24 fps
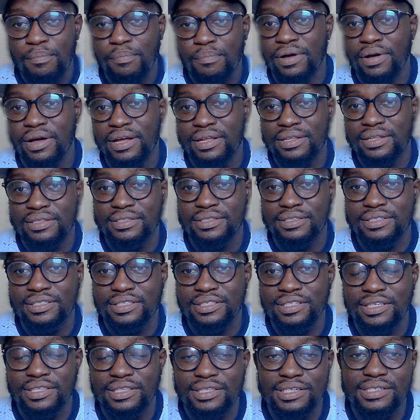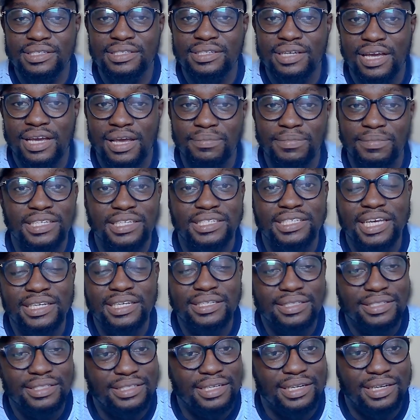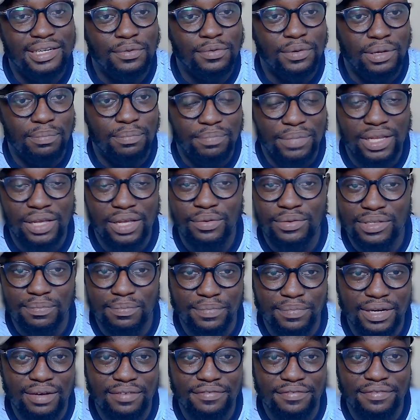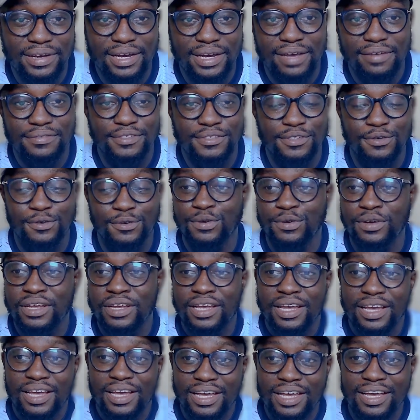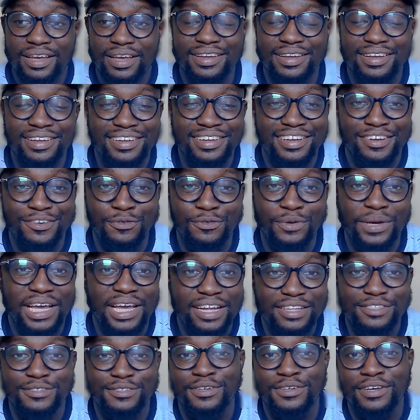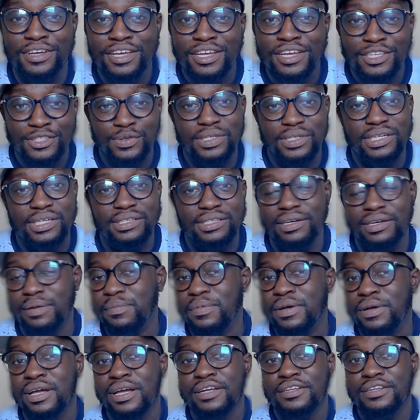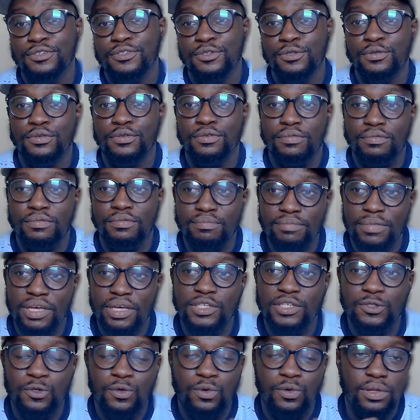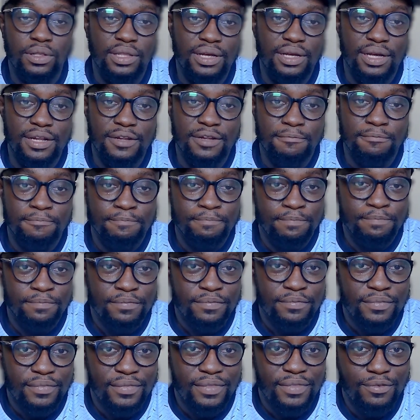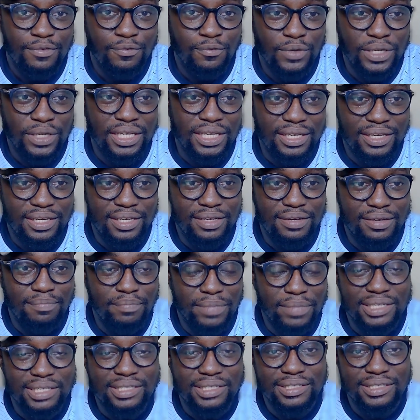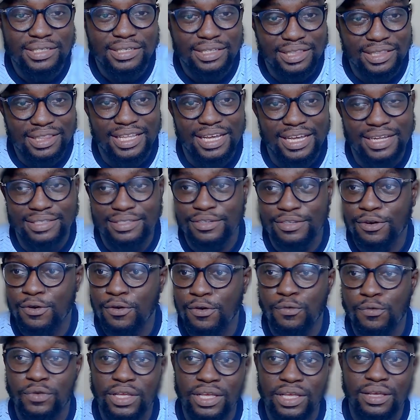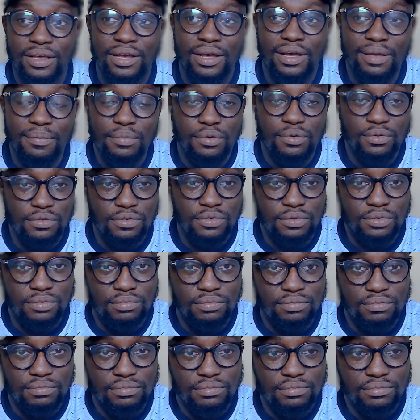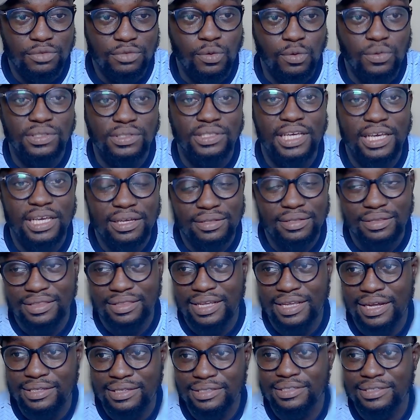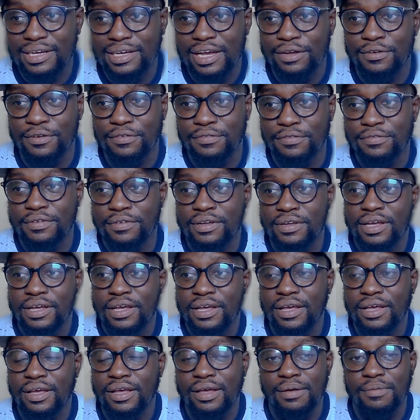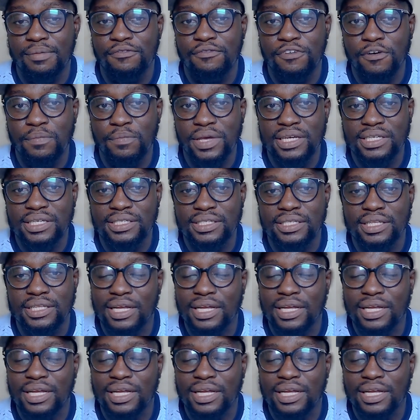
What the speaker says: but this time they changed it and they were playing with the back five. So we had to switch it up to make sure that we match that, or we are able to contain that kind of formation.